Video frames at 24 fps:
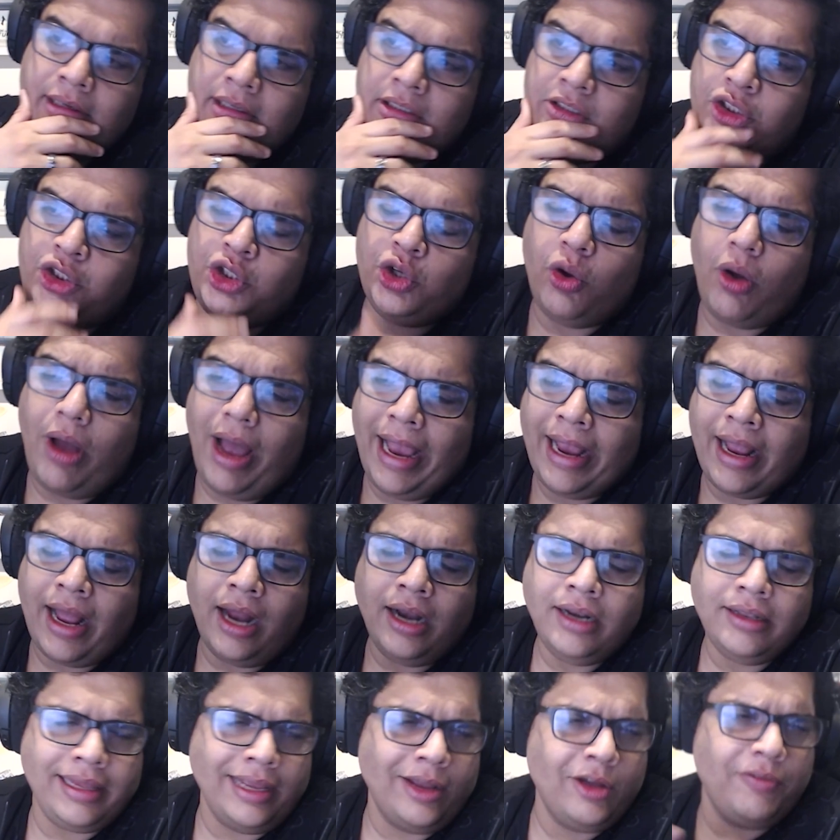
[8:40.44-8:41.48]
Joe, I
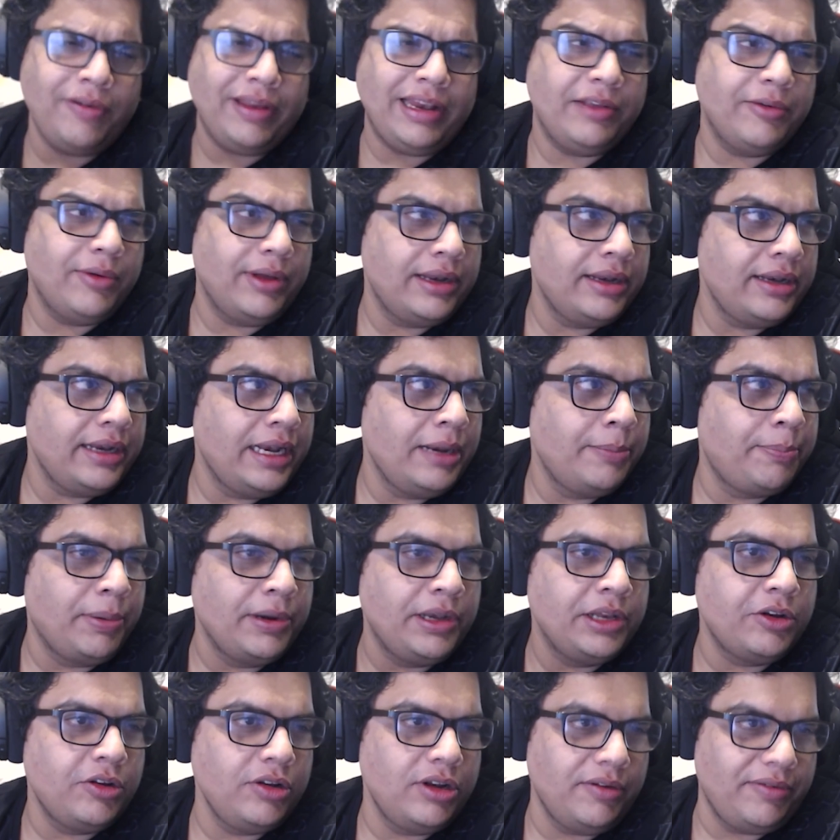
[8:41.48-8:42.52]
can't think of anyone in
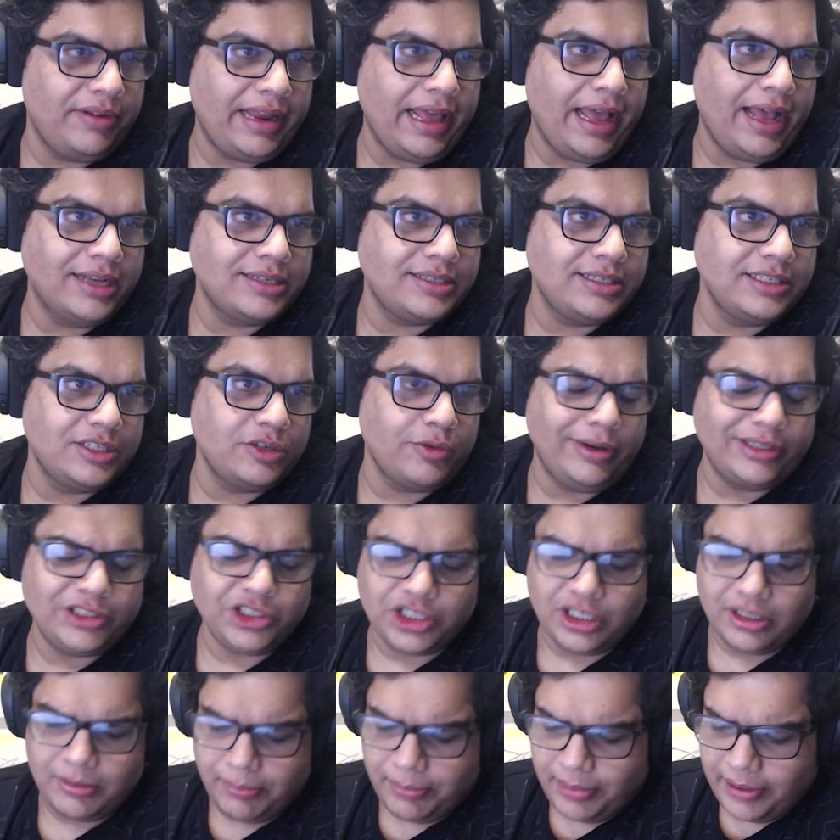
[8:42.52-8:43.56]
particular when I ask this
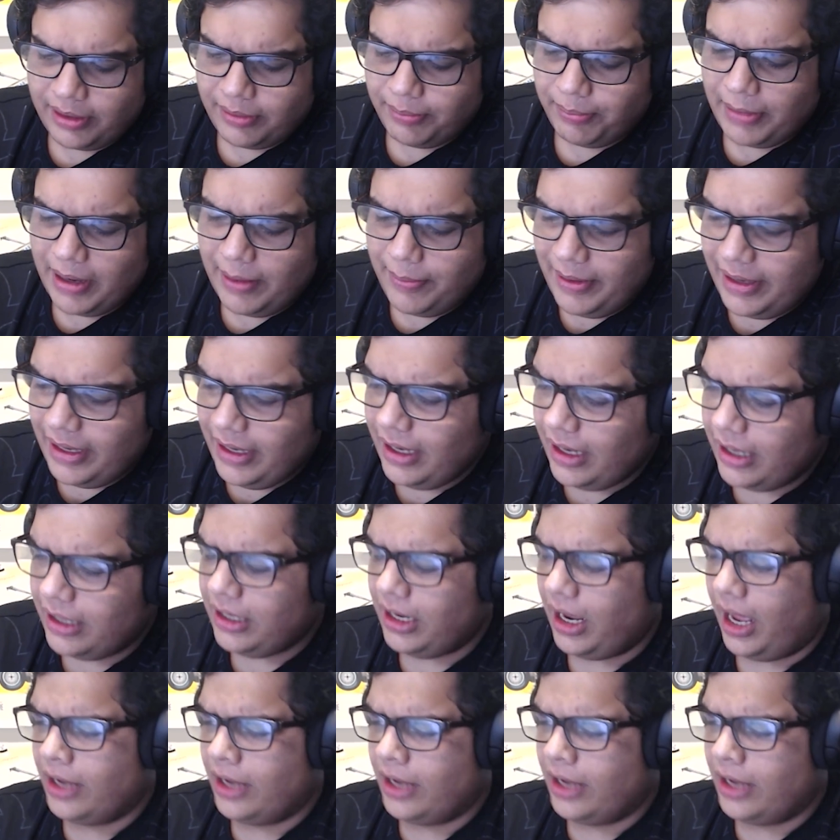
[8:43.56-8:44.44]
question, but maybe,